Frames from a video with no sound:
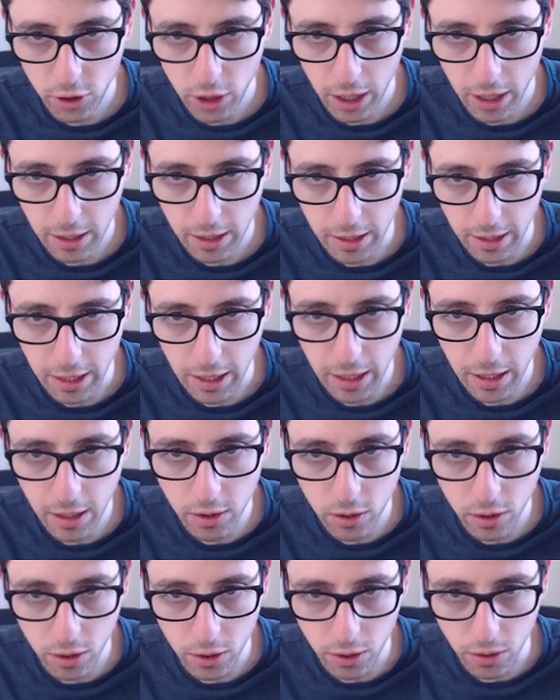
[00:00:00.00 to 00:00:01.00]
check. The
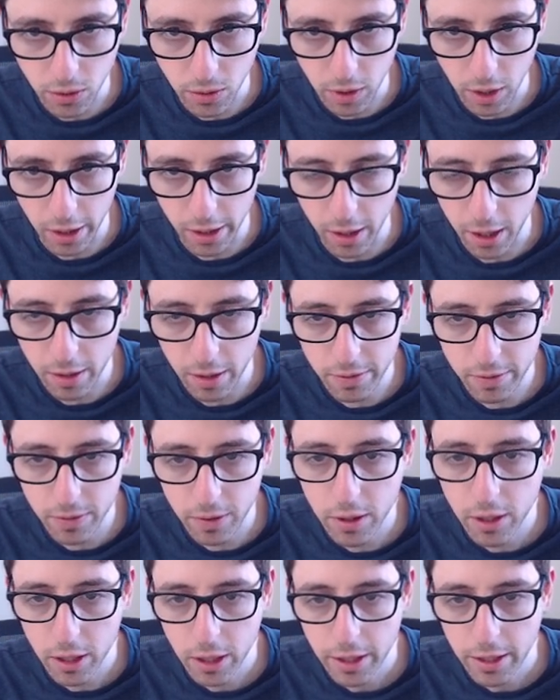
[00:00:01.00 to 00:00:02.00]
king is also cut
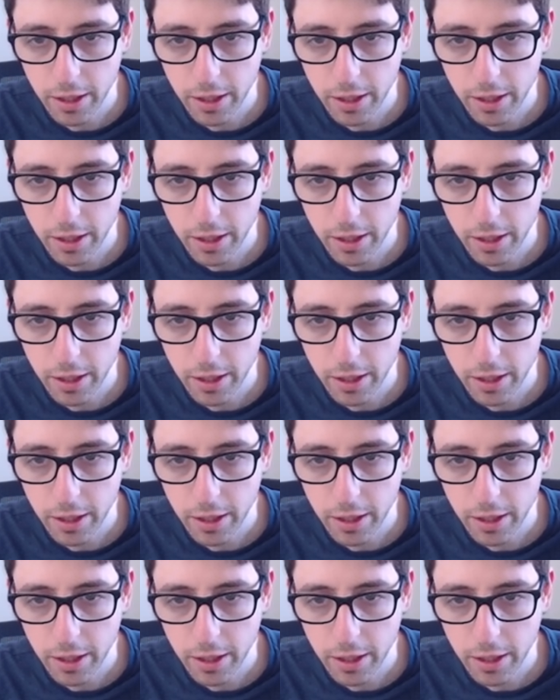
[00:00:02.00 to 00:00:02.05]
off.